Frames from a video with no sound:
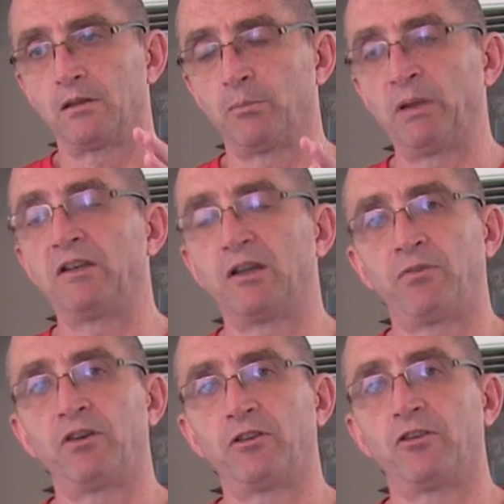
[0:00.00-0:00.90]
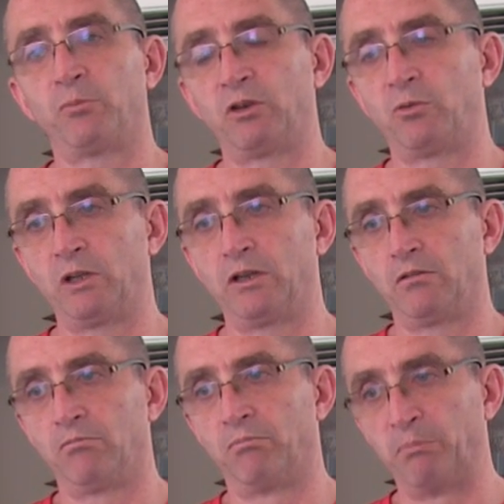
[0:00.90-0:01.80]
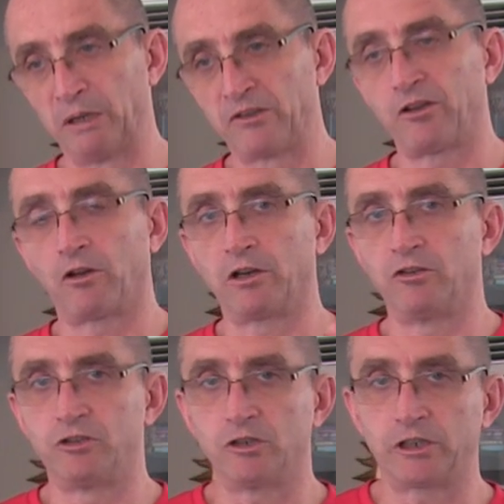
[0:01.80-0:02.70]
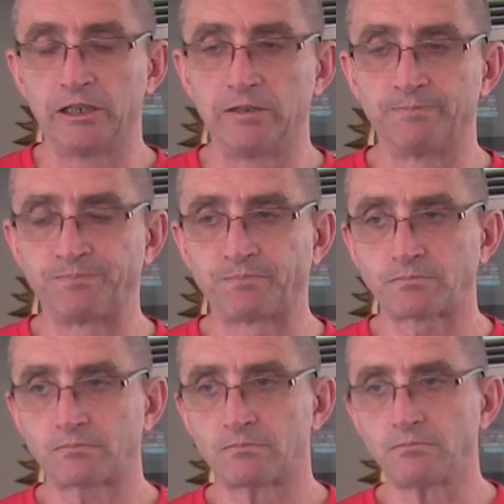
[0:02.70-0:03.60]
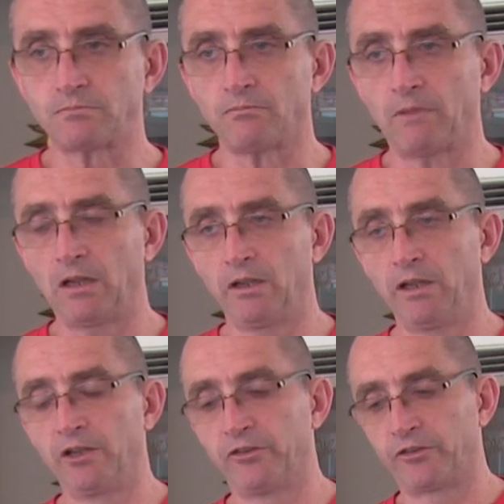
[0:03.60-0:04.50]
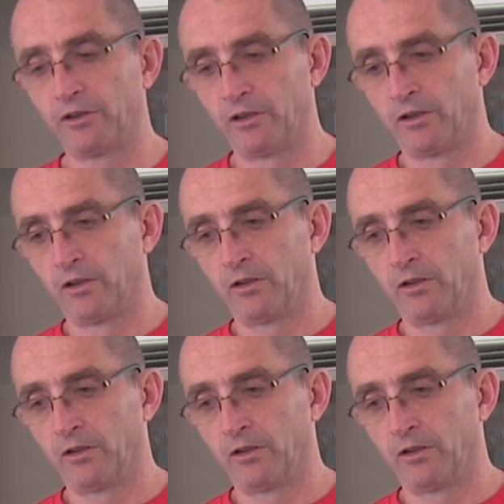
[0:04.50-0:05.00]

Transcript: the big differences between biltong and jerky is,